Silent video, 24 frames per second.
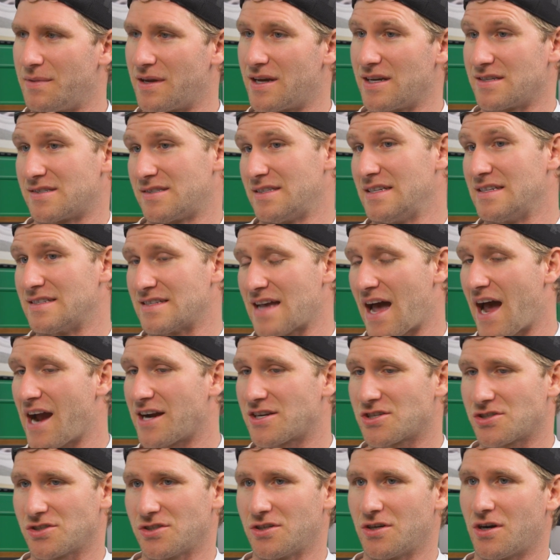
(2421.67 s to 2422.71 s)
Because these
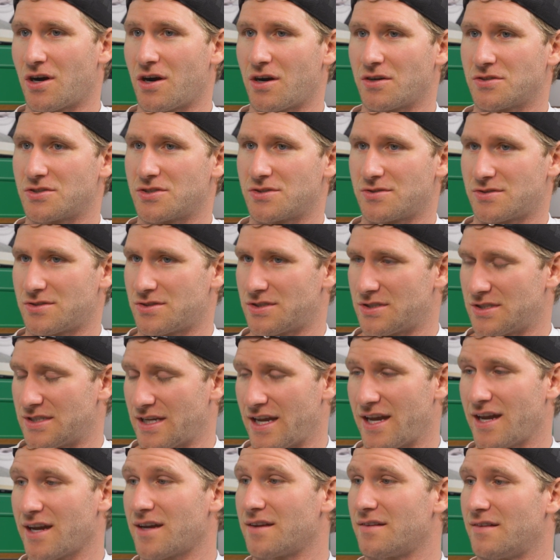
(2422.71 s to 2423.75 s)
actually are
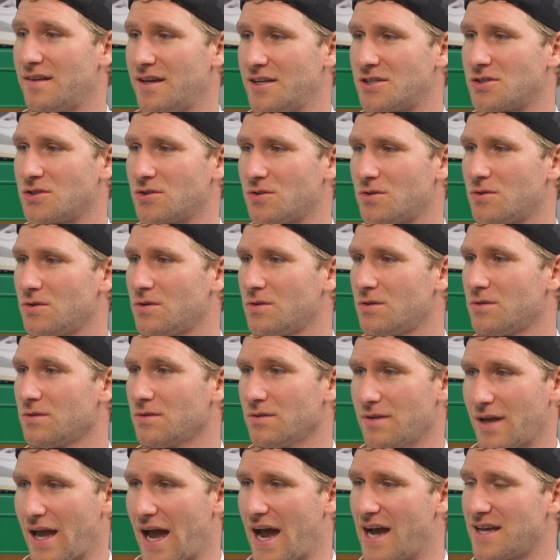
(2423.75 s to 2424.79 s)
sick digital
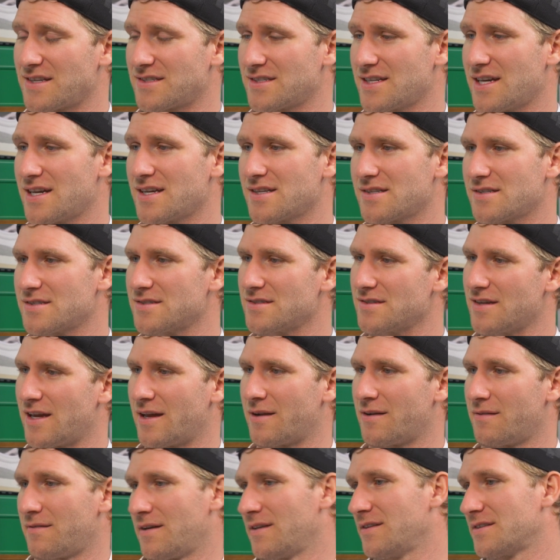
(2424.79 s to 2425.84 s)
assets,
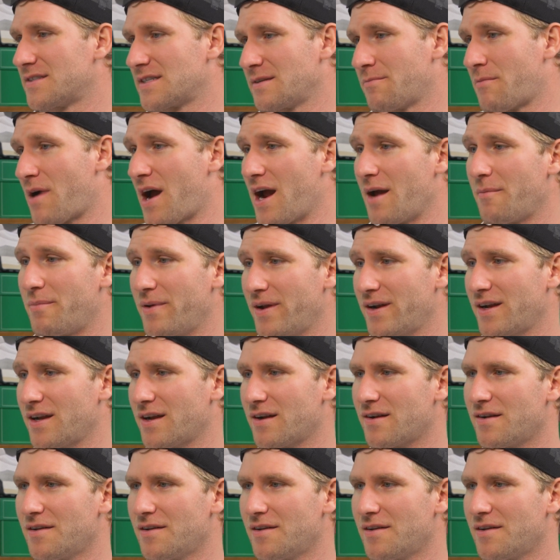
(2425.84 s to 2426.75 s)
at least in my opinion.